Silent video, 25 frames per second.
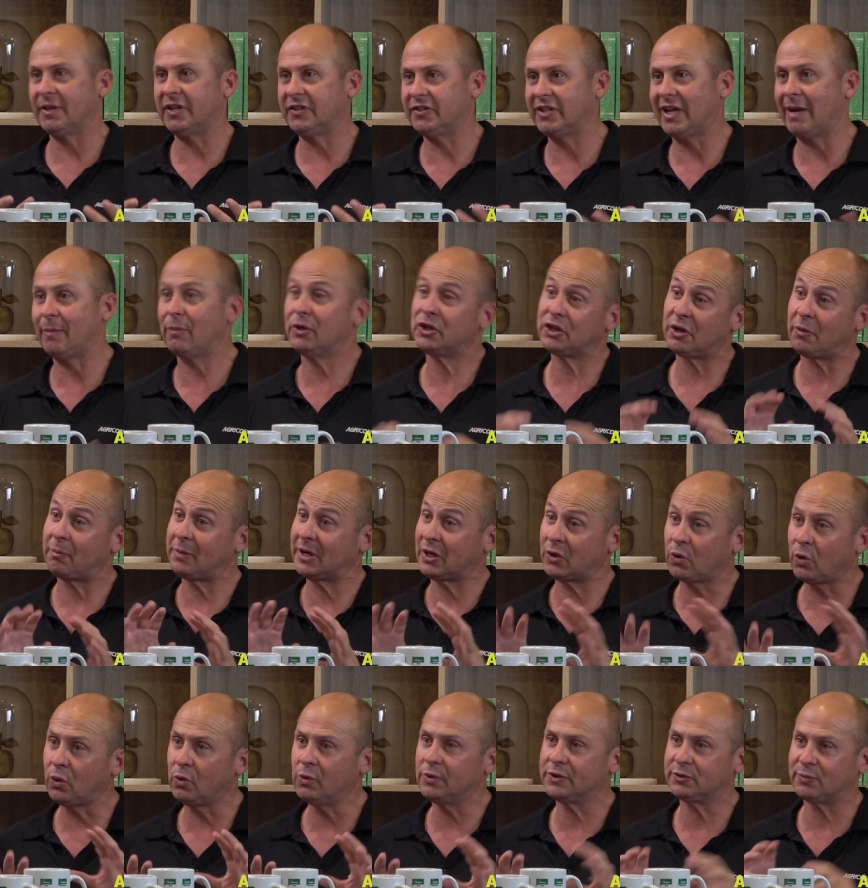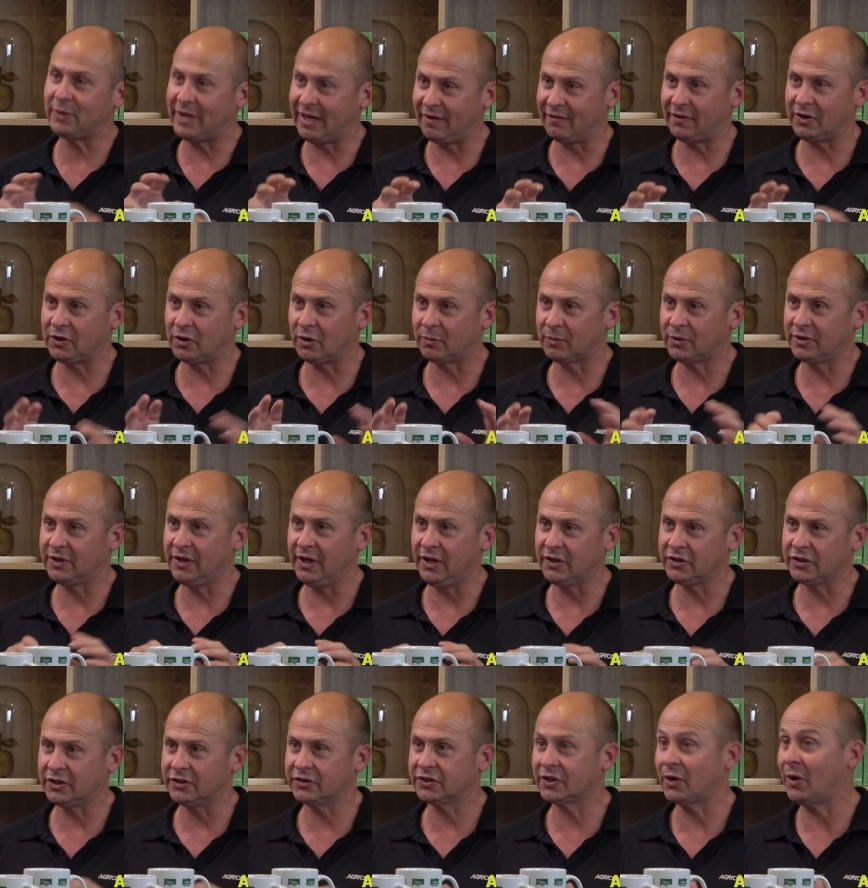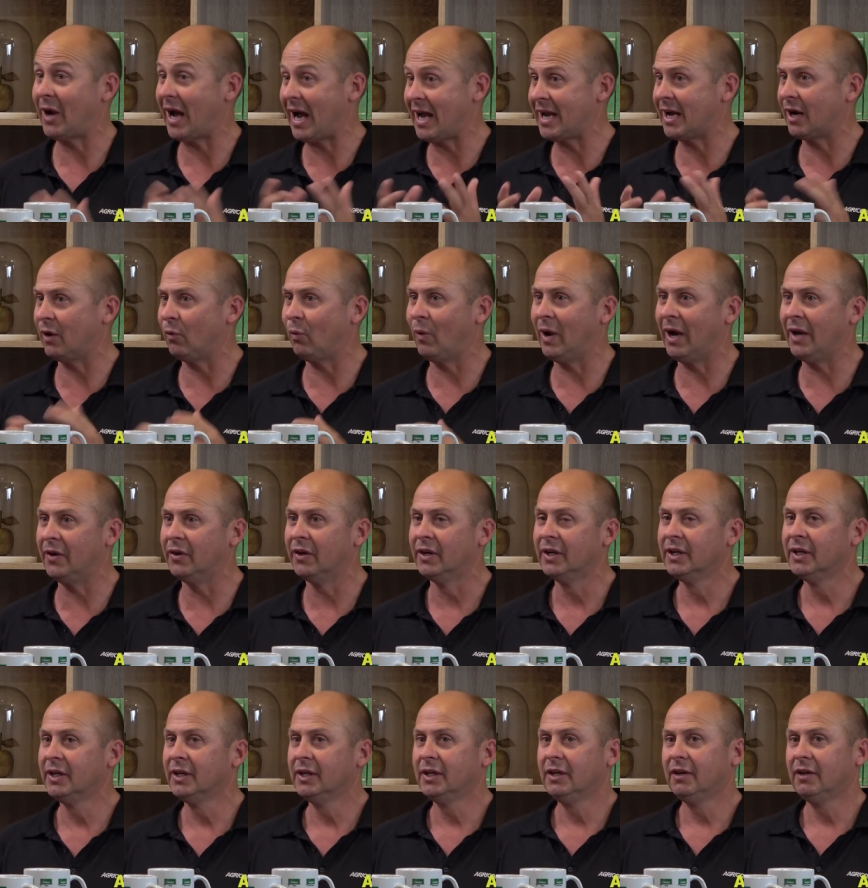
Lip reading: of the damage are because we haven't got protection. So AR1